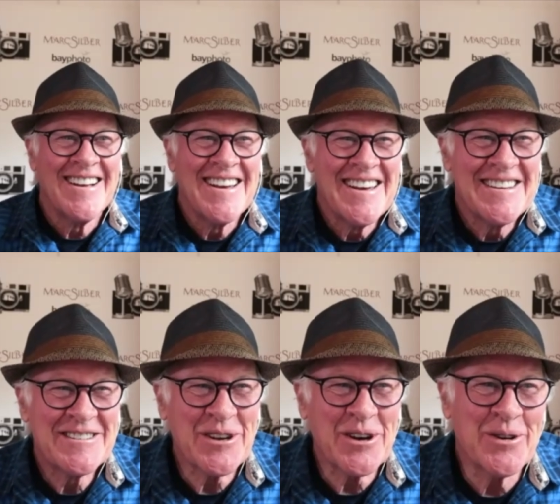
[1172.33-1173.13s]
yes.
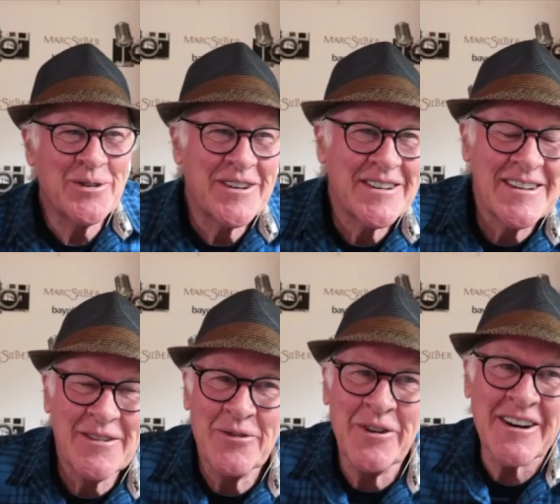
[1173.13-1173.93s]
So
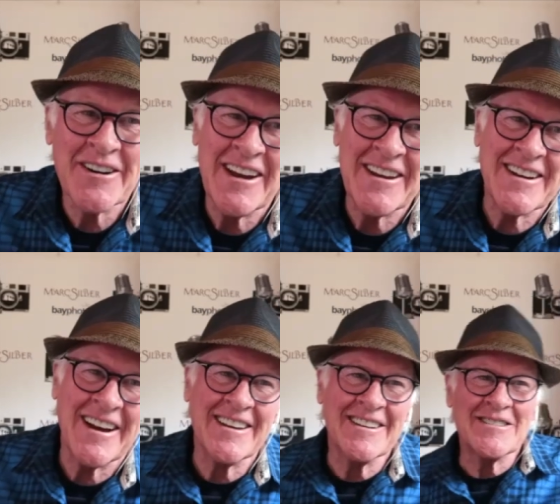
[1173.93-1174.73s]
what a great
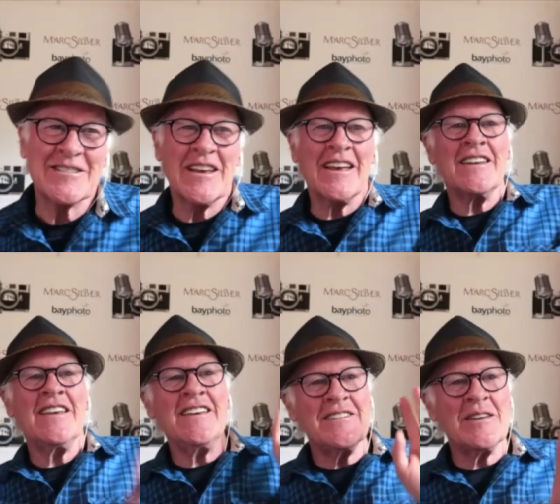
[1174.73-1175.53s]
guy he is, and yeah.
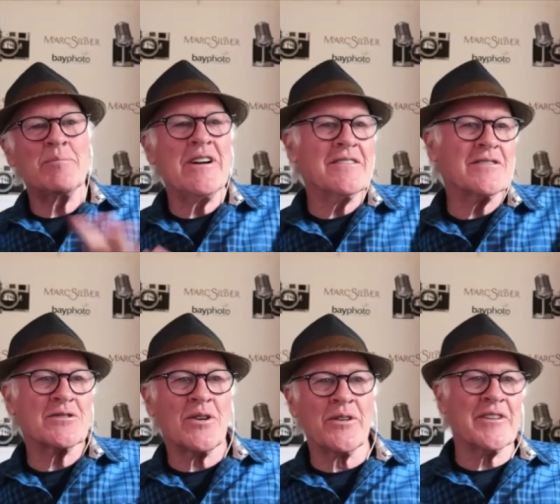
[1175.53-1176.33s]
he debunked
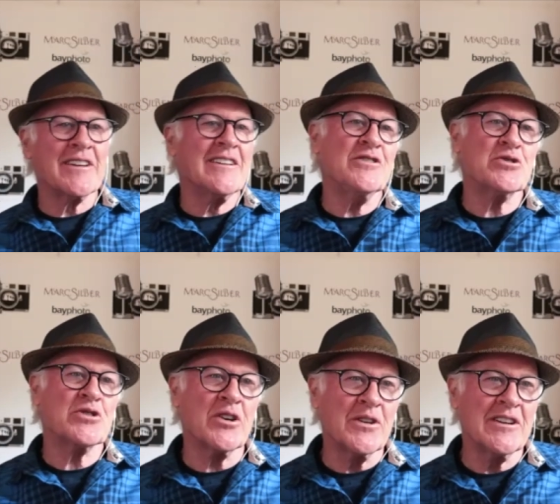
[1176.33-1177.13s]
this whole thing. He
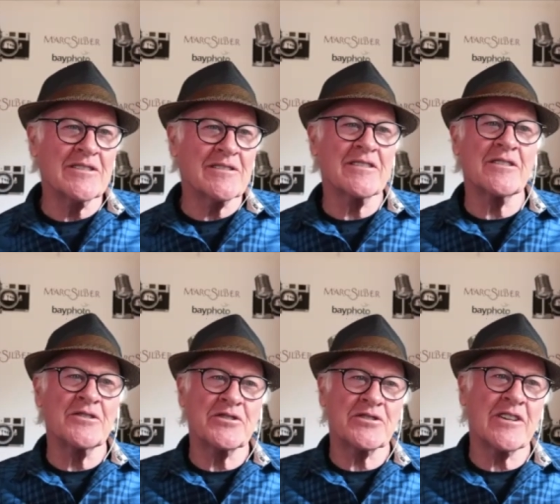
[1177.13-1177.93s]
showed his
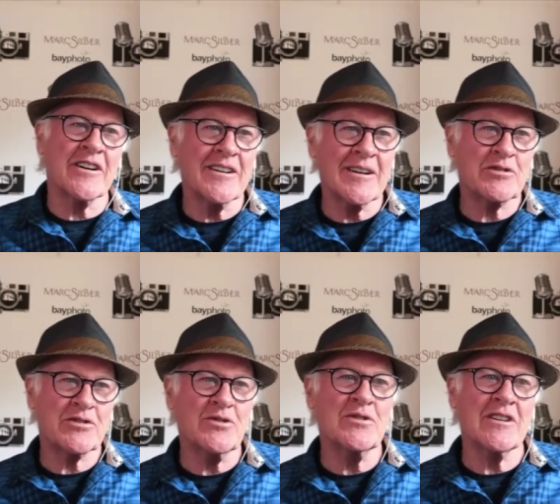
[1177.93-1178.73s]
little startup
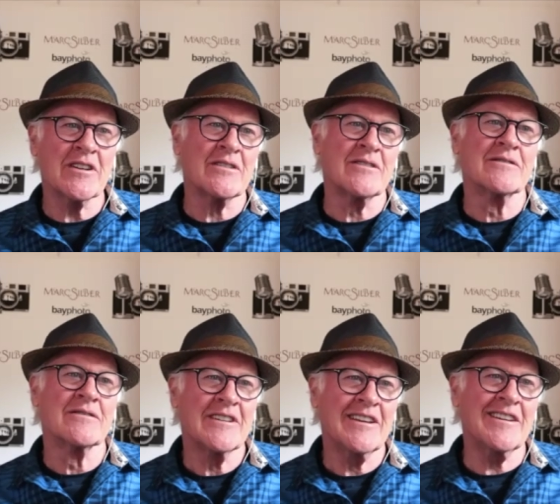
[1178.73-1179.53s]
studio.
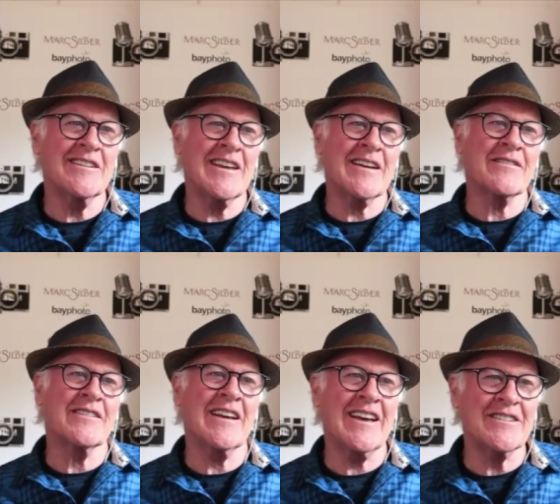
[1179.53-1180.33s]
He didn't have
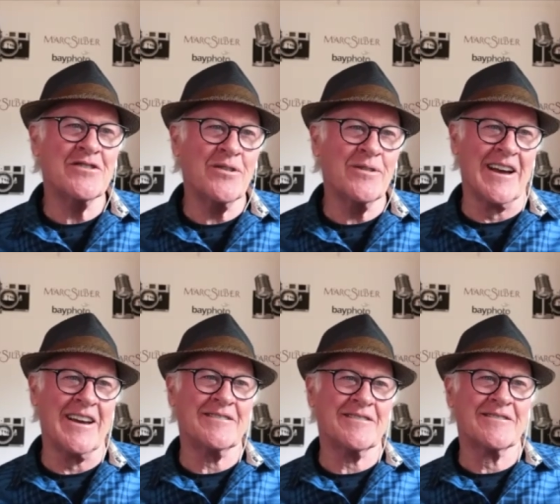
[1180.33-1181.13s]
he had no
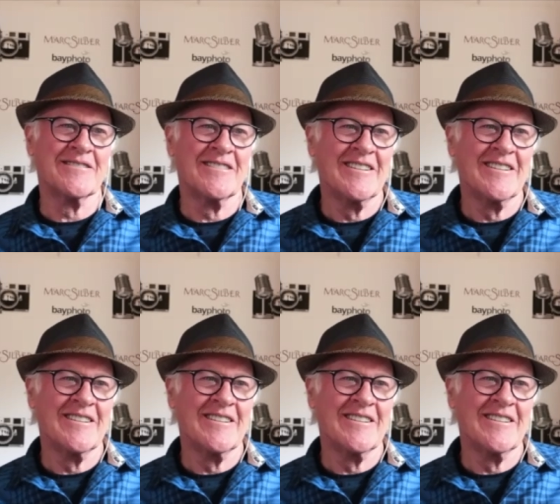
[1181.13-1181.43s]
lights.